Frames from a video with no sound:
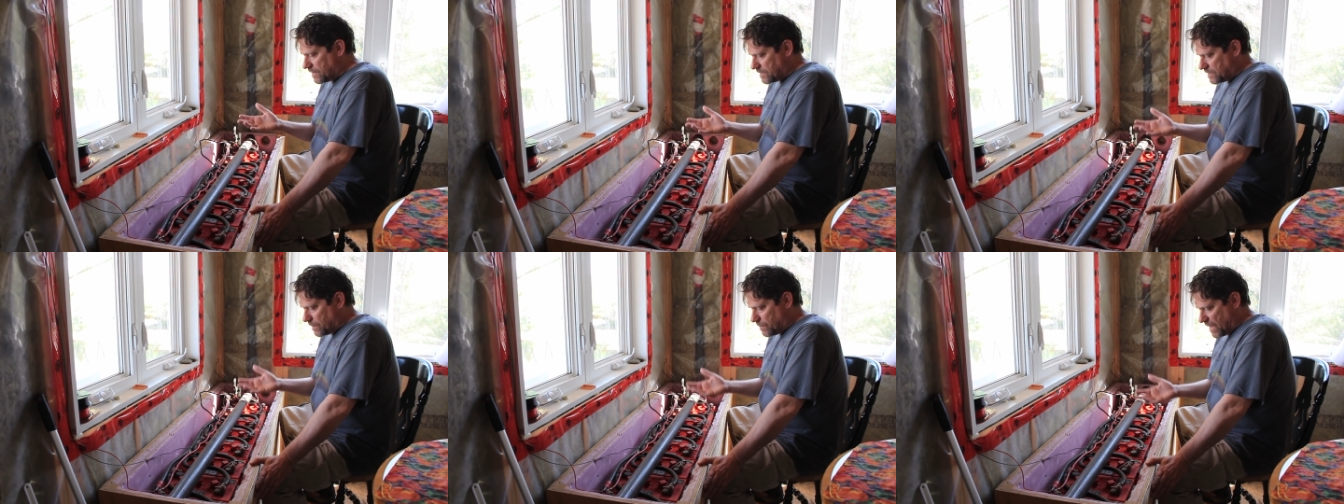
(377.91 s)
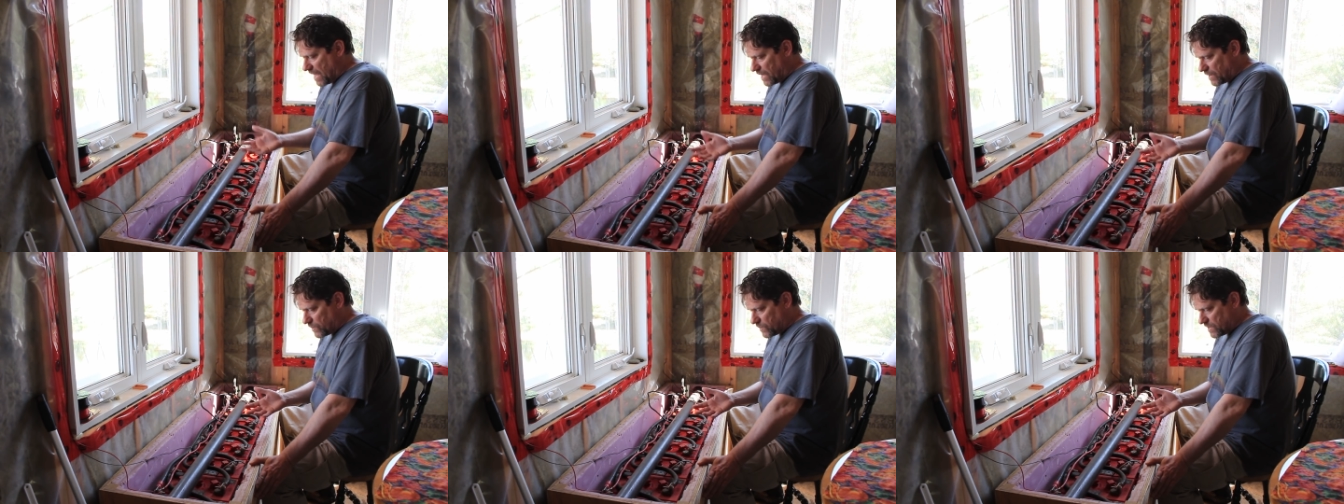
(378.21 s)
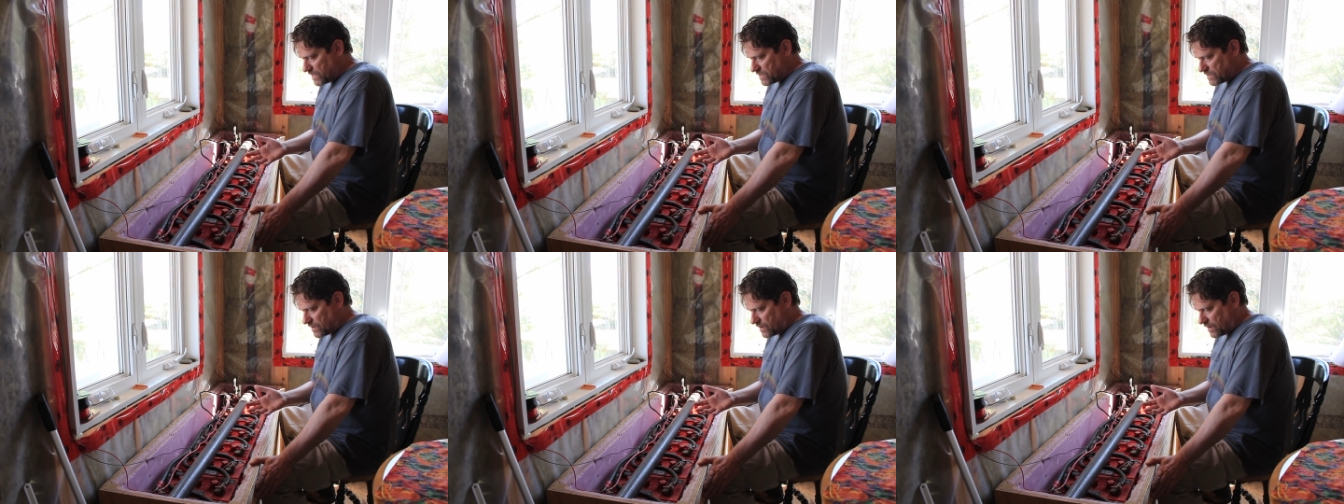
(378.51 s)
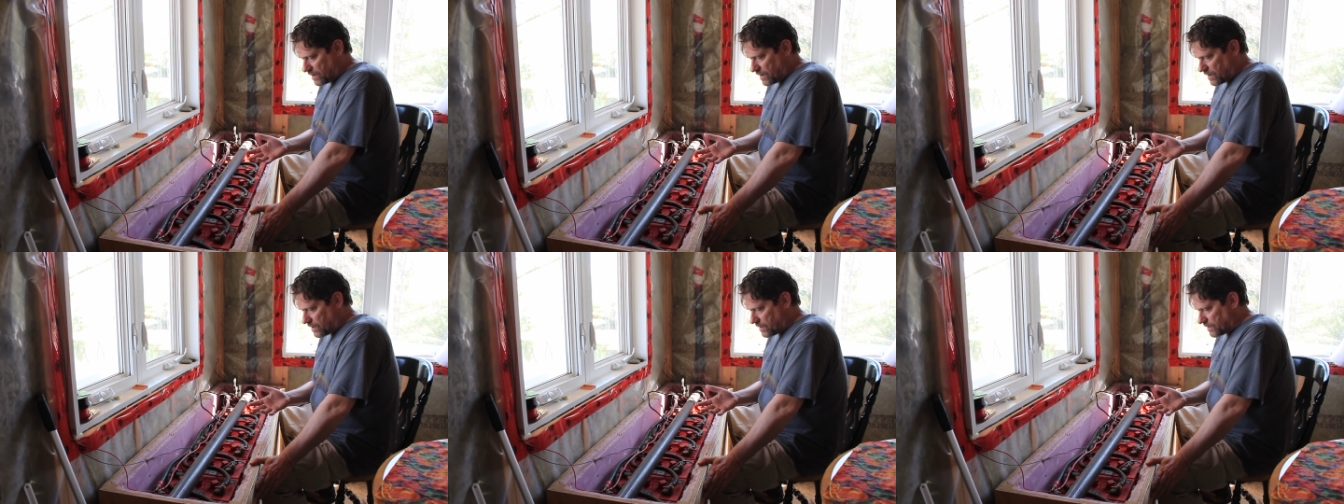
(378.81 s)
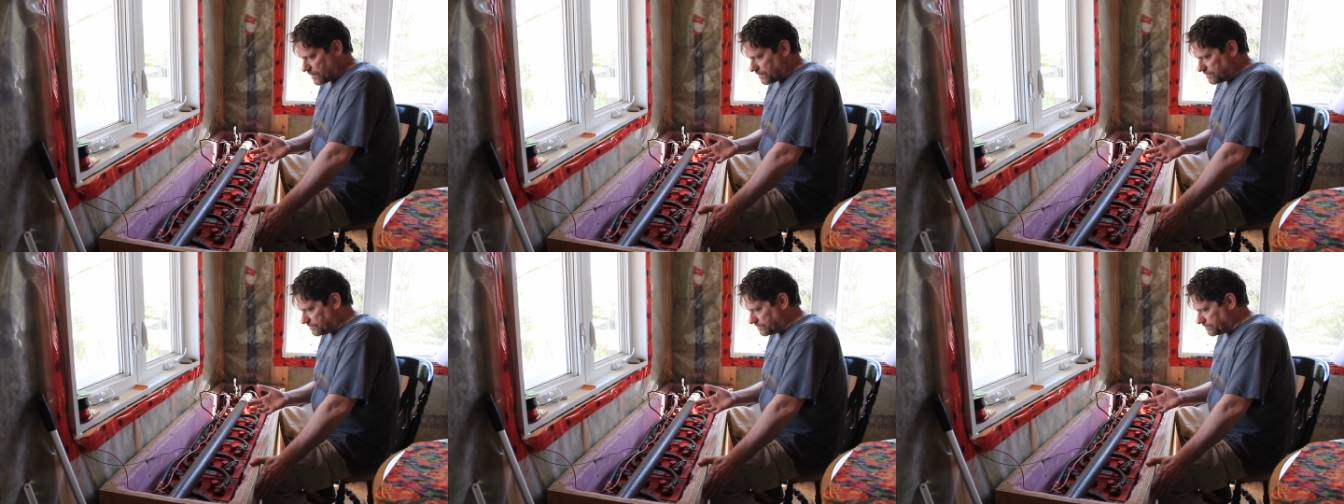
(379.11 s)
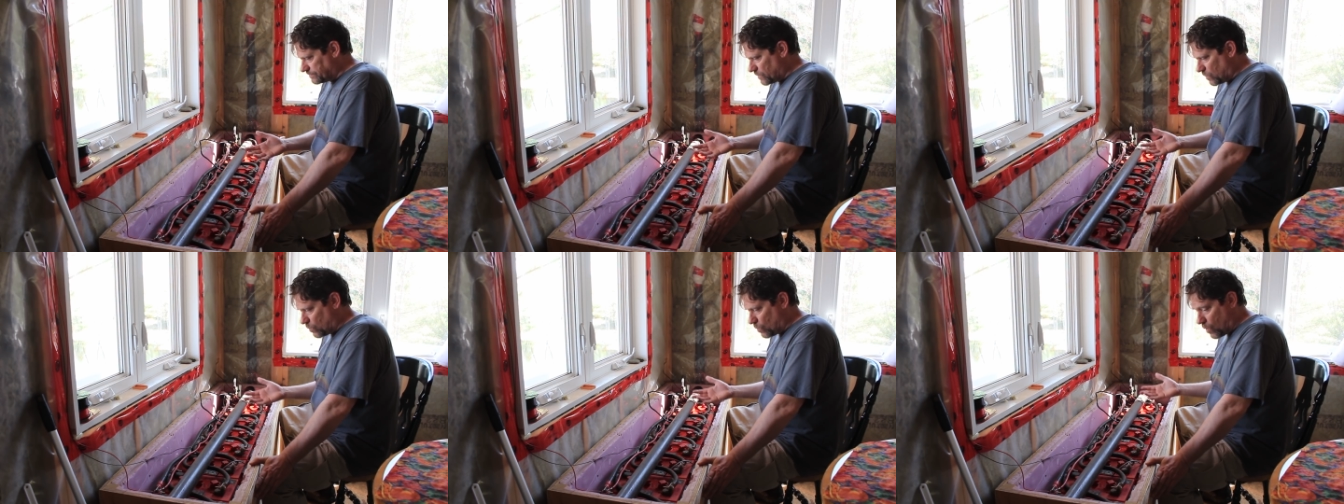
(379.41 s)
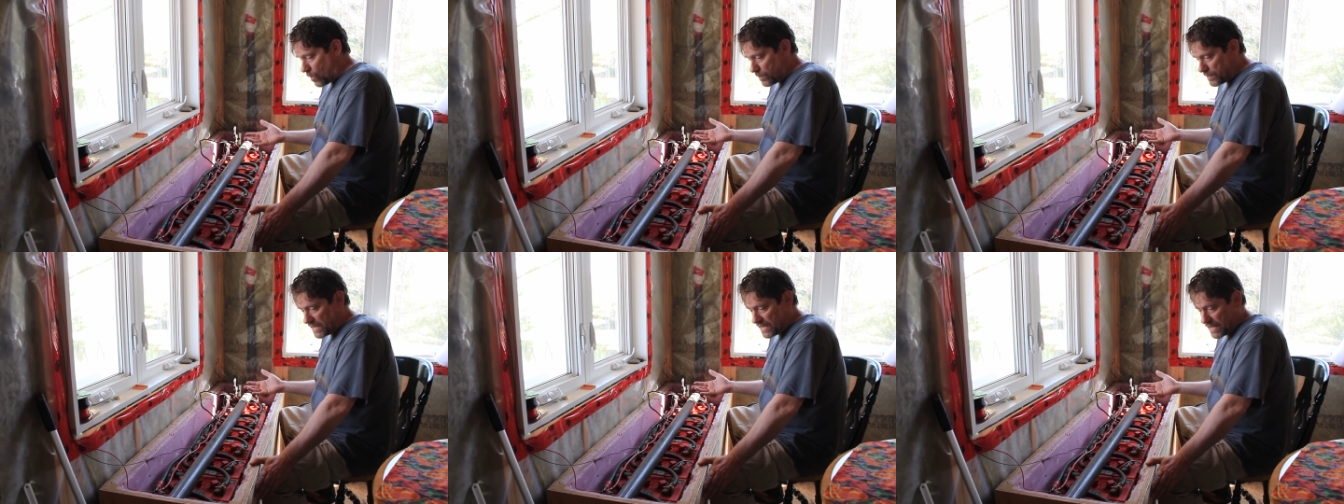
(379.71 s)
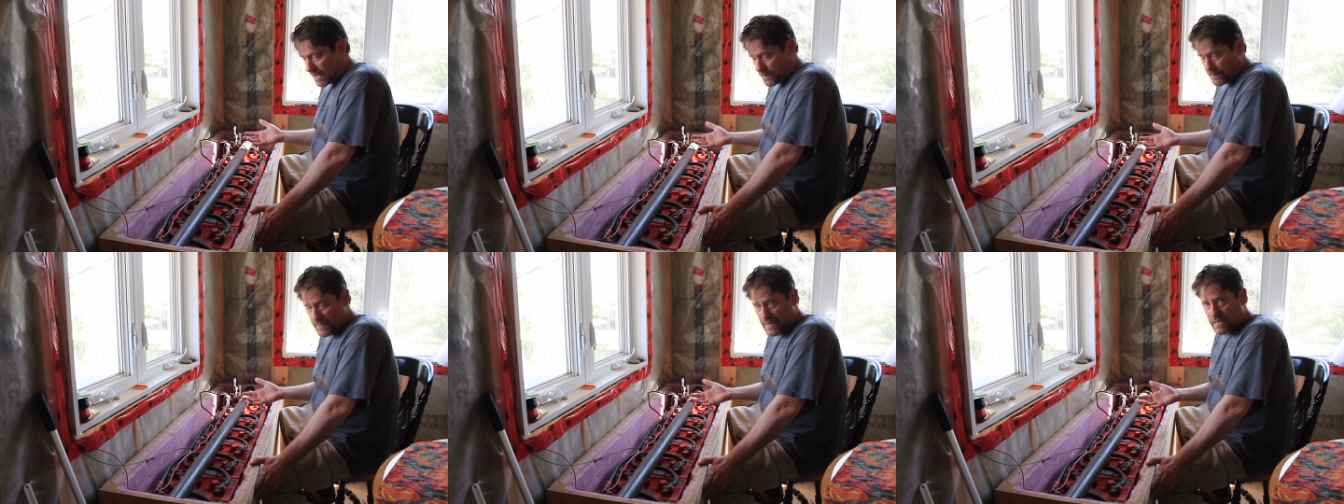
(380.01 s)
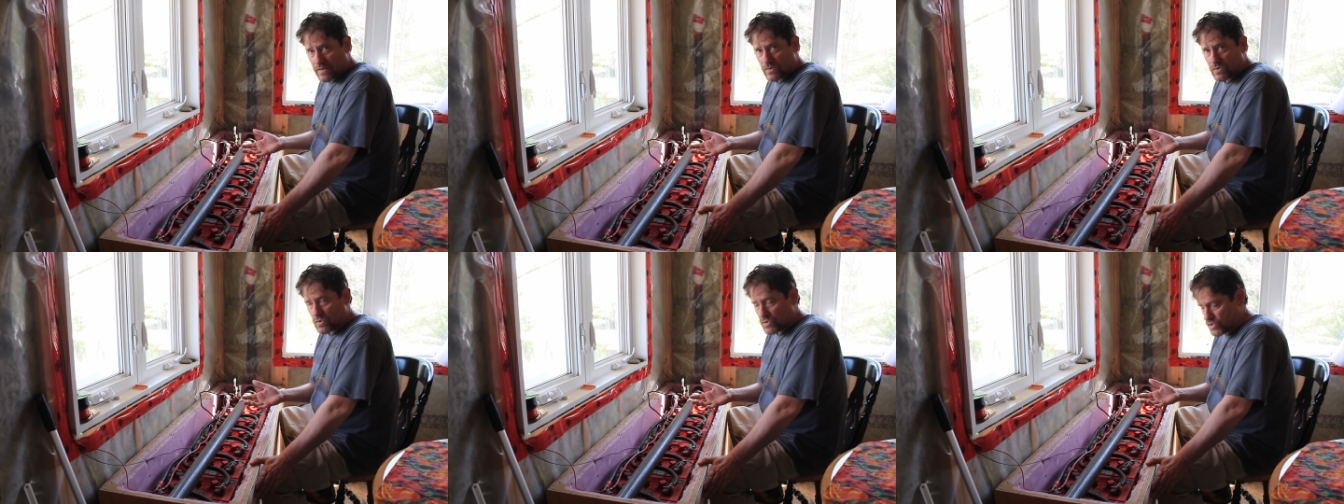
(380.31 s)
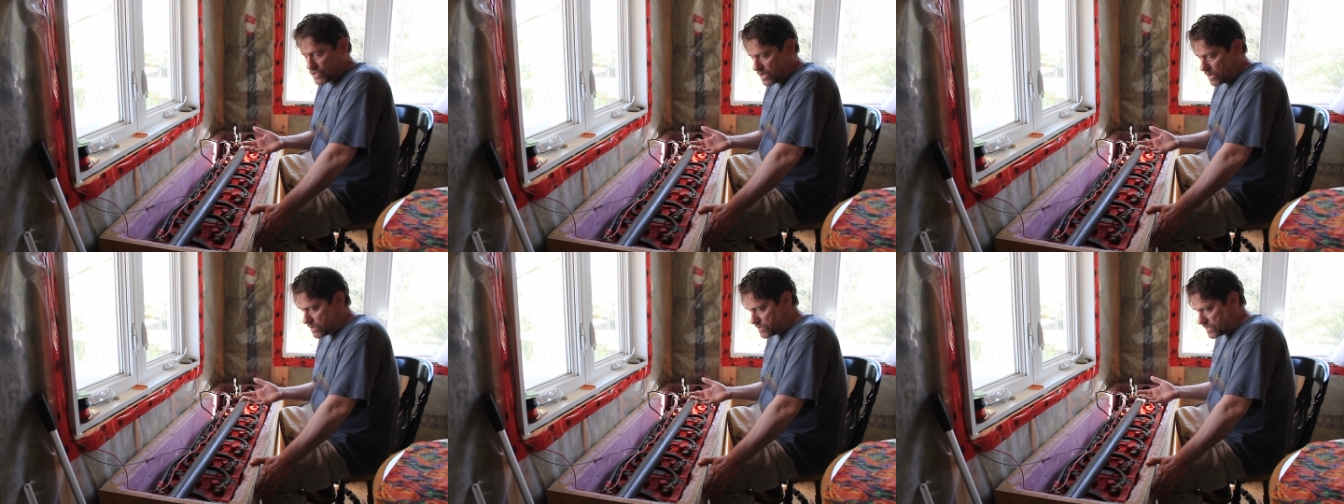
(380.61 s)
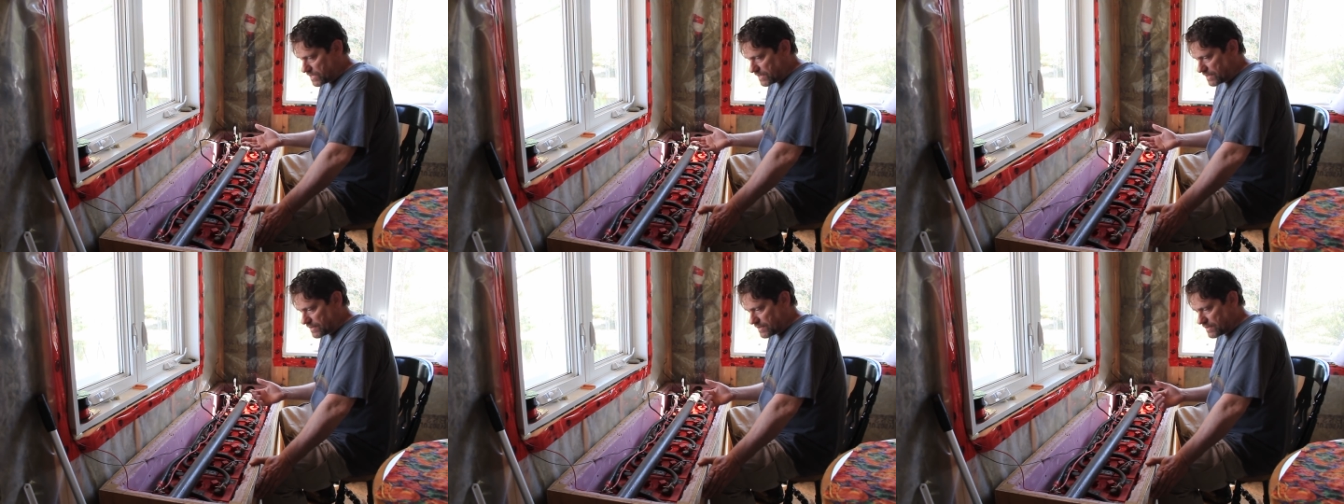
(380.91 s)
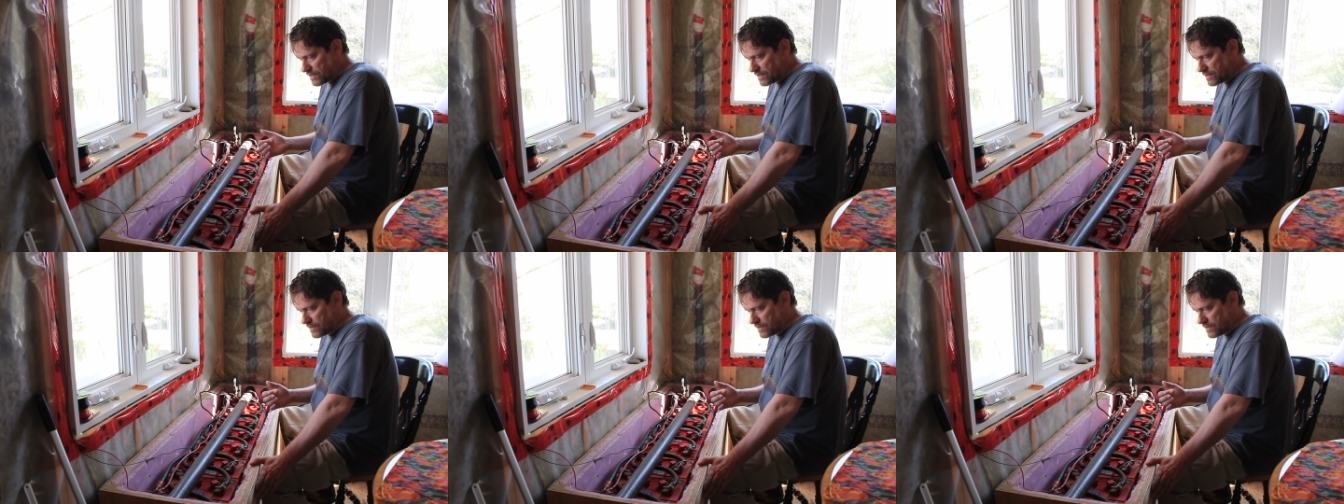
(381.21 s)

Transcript: The batteries are warming up because they're charging.